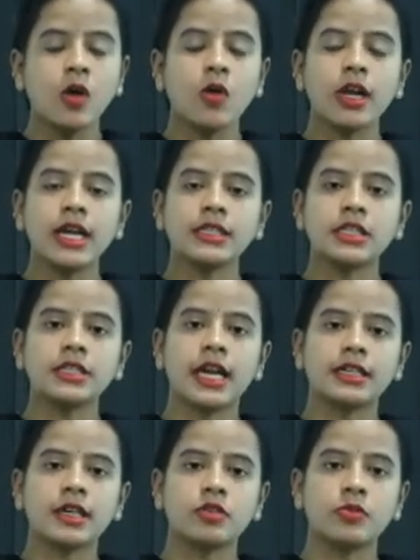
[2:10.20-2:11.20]
where the
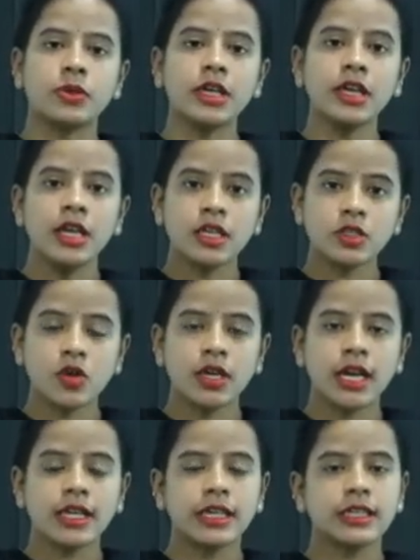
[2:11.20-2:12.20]
data to be
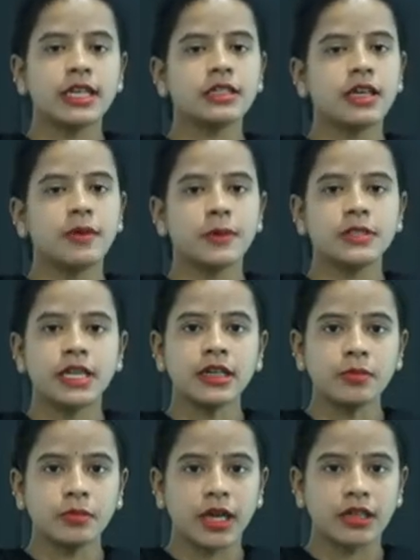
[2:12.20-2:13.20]
stored in an
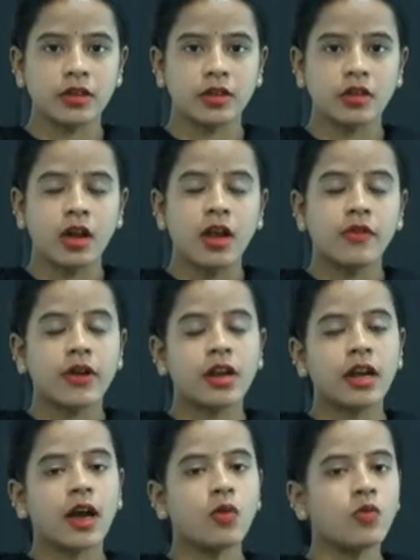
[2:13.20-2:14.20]
efficient manner.
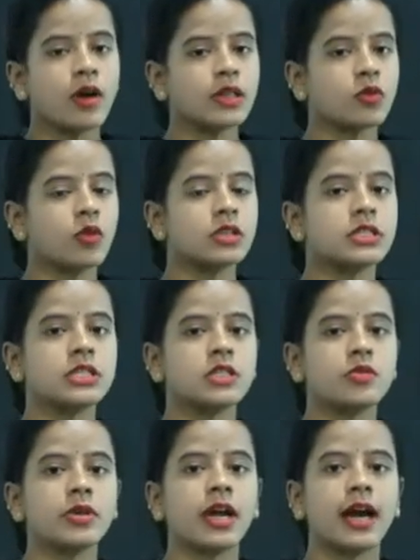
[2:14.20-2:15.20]
But now one questions
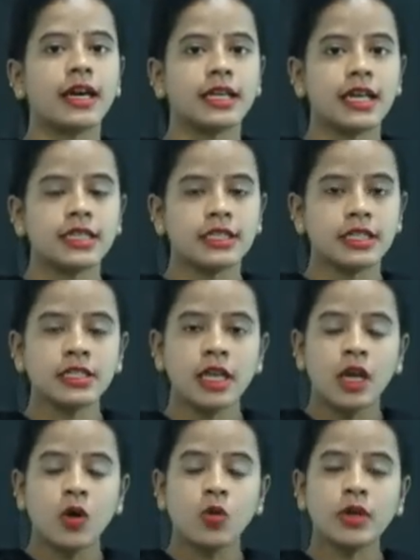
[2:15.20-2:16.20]
to be arises,
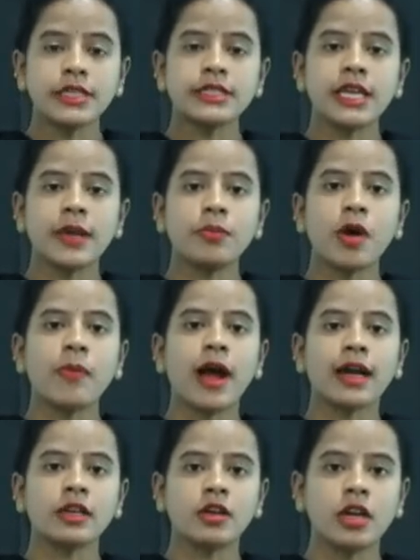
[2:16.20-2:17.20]
which type of
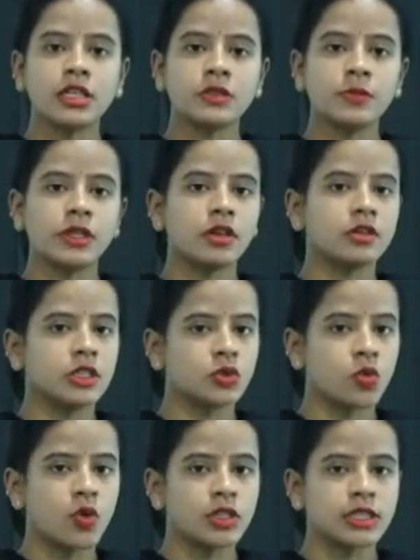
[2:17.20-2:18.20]
acknowledgement or
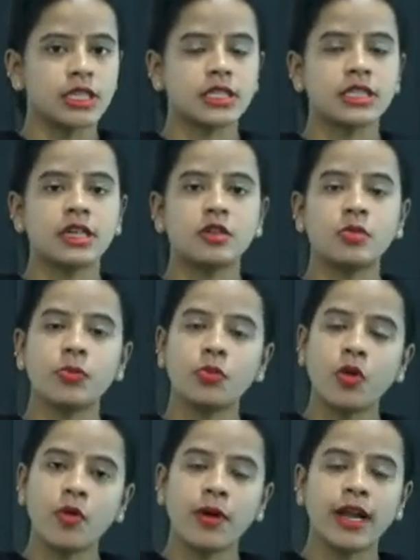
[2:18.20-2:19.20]
resources that to be
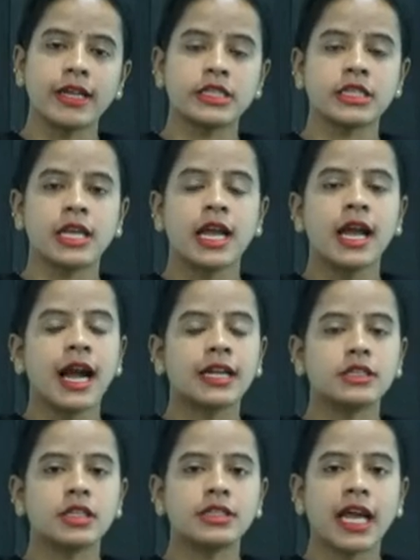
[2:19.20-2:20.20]
provides
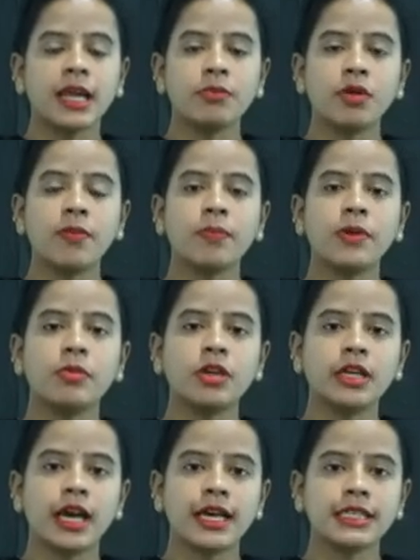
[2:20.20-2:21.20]
at the time of
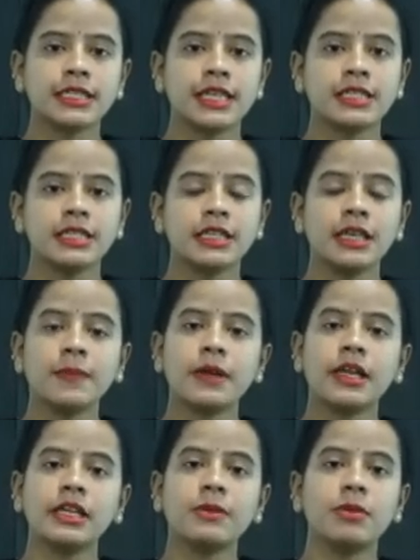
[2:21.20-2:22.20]
memory access if
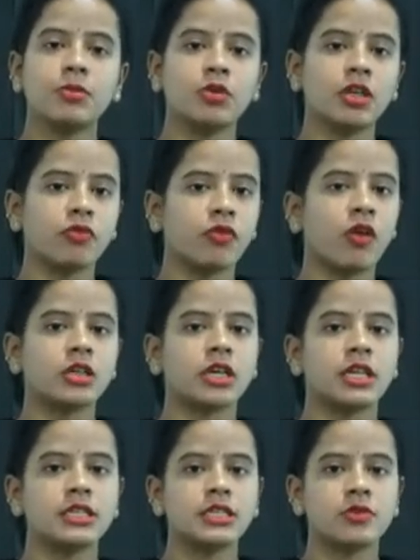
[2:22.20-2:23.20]
any memory fault
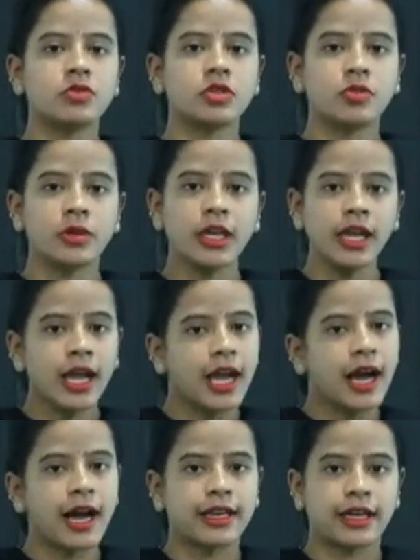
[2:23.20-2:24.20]
concept to be
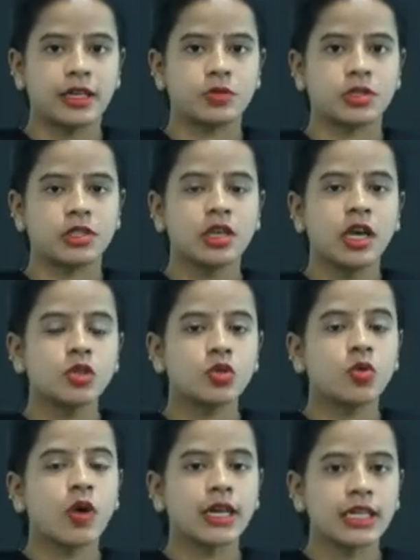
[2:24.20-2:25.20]
arrives.
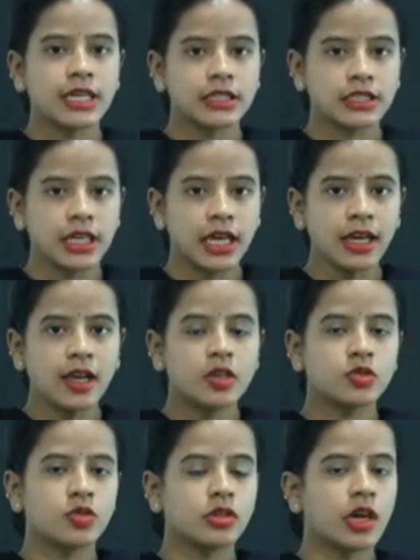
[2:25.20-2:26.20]
So what are they?
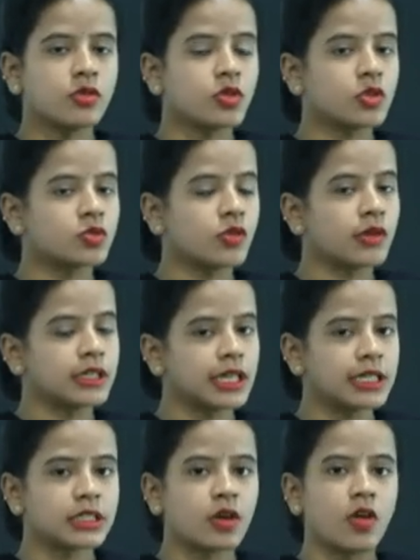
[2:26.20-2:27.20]
So now goes to our
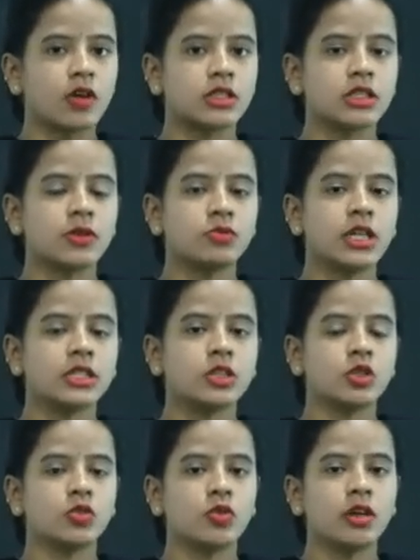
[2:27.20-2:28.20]
next concept,
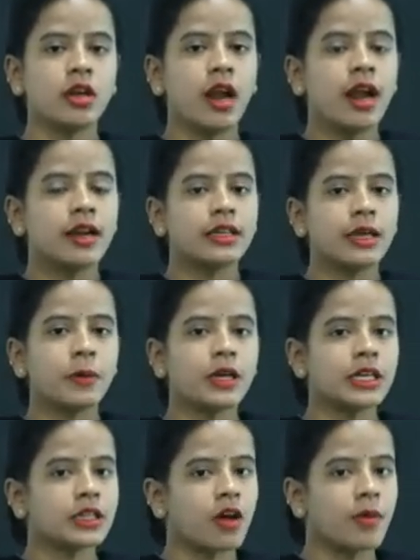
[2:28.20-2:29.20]
that's your
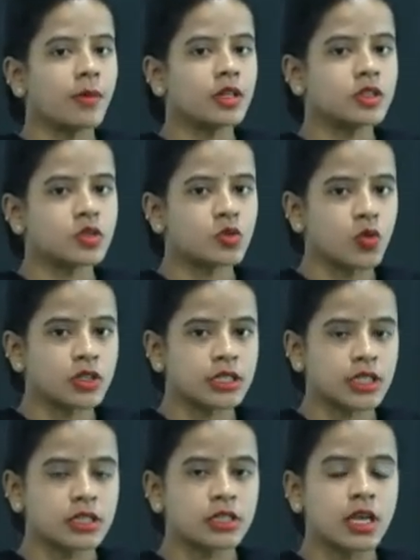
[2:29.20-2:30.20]
different common
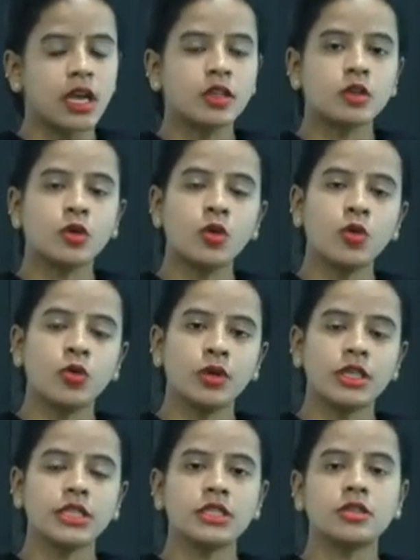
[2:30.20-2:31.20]
sources through
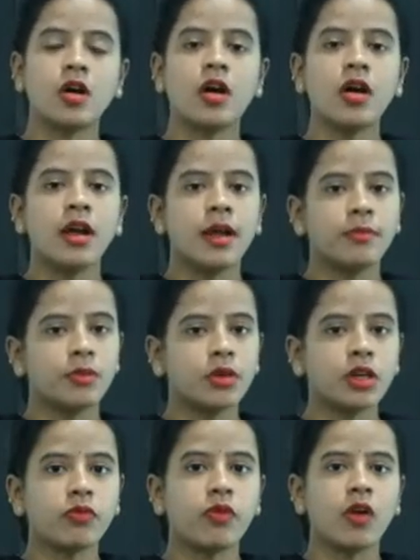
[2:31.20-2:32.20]
which the
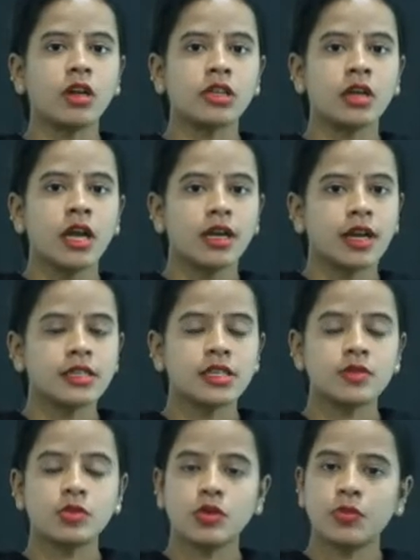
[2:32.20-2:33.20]
memory fault
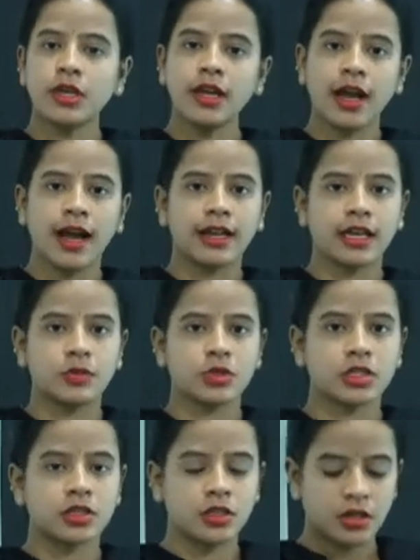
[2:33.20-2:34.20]
concept to be
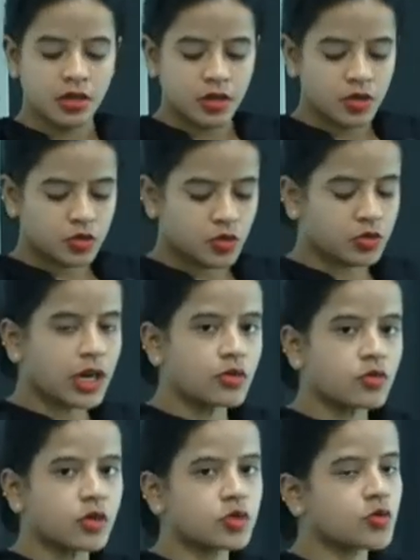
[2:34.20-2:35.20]
arrives. So
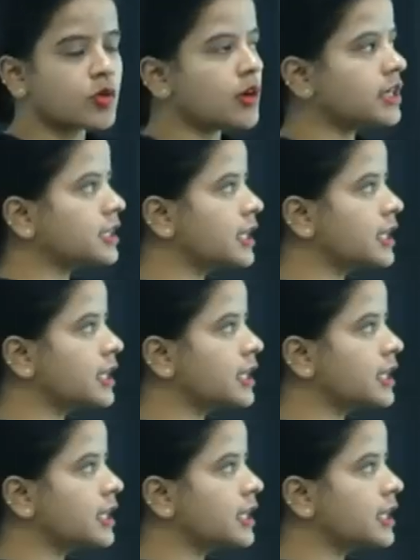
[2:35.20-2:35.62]
now goes to our